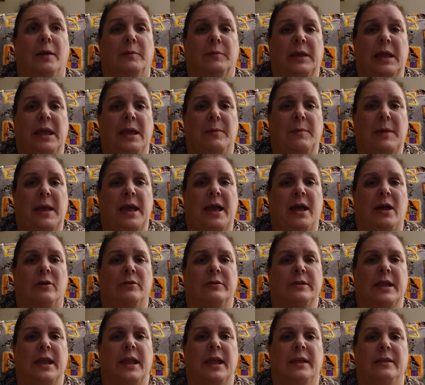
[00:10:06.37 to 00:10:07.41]
Came
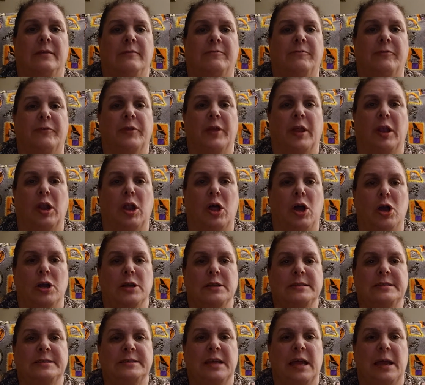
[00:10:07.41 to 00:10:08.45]
out, and for the
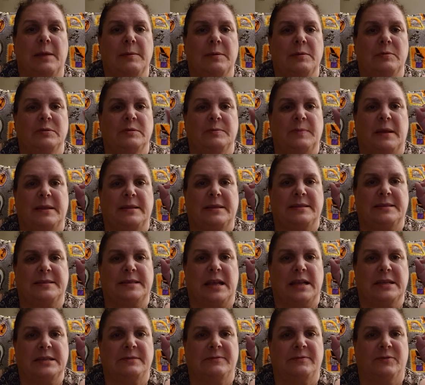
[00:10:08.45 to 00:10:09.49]
longest time, it was about the
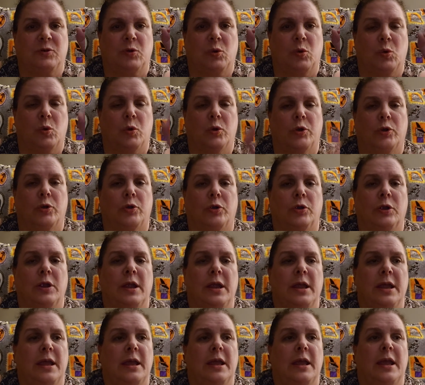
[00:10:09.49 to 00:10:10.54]
size of a quarter,
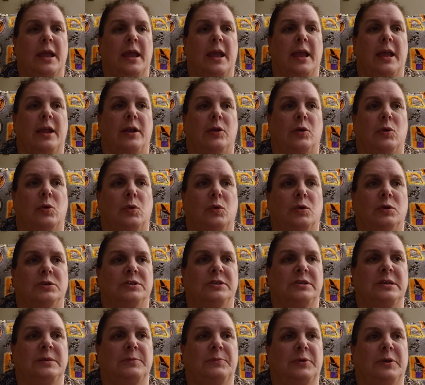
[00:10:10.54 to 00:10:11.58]
and of
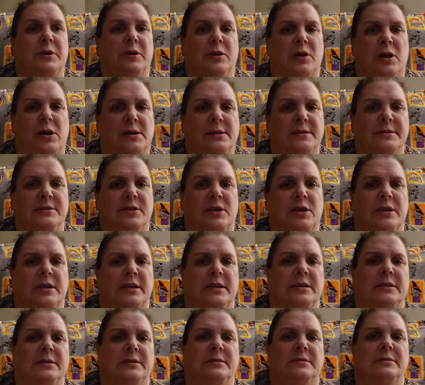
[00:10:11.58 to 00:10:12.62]
course, he put gauze on
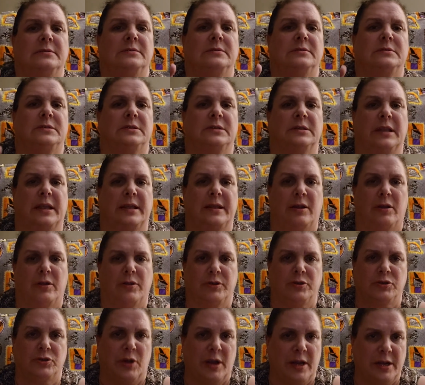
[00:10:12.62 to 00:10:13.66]
it to let all
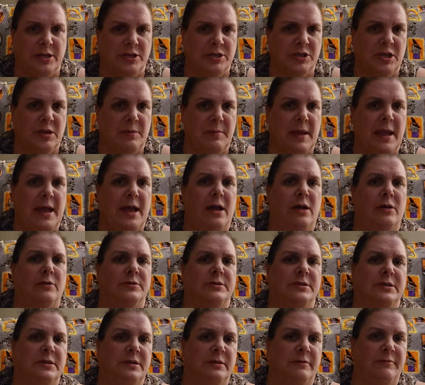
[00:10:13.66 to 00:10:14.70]
the drainage come
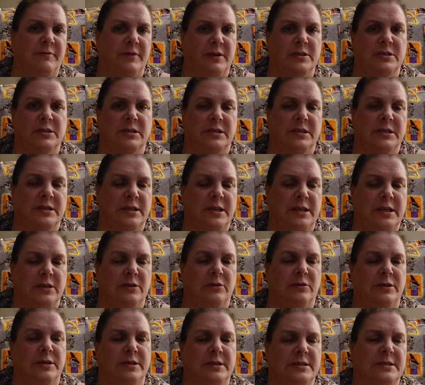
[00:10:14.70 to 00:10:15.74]
out, and eventually it
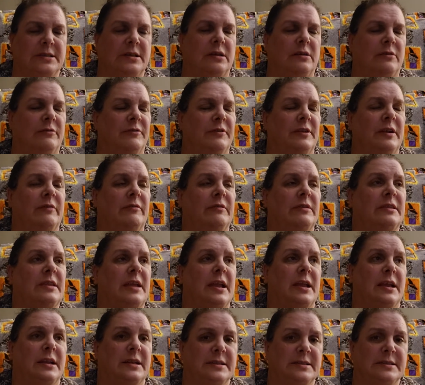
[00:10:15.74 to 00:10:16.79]
healed itself and
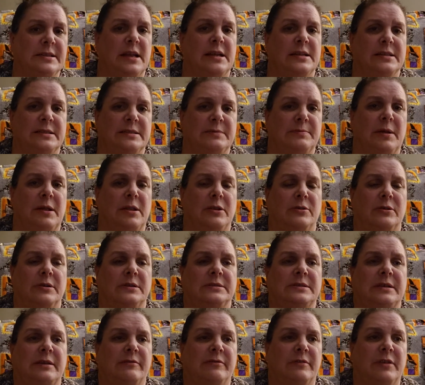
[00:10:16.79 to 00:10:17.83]
everything, and it's gotten smaller
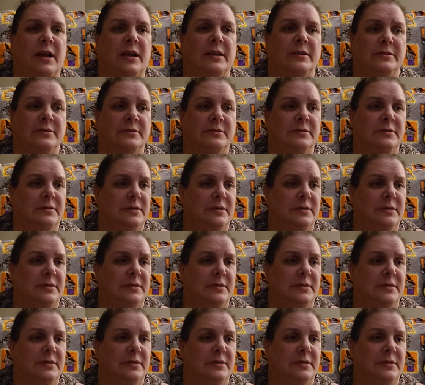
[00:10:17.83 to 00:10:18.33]
as I've gotten